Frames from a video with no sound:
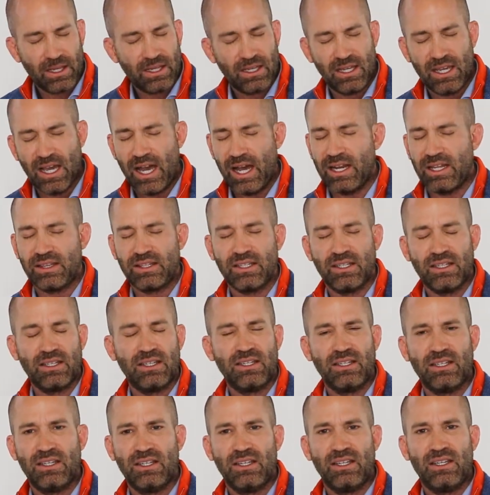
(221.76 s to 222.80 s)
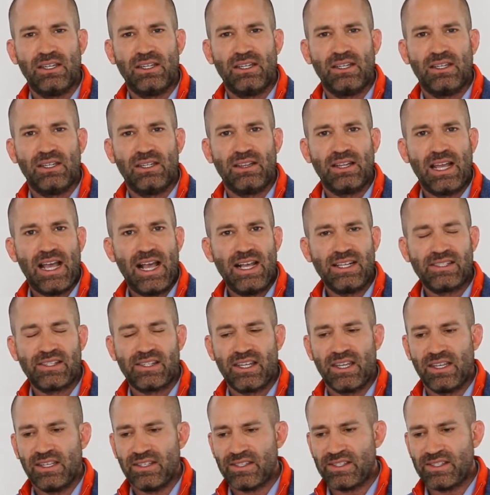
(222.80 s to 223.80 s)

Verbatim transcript: Got it. The last thing,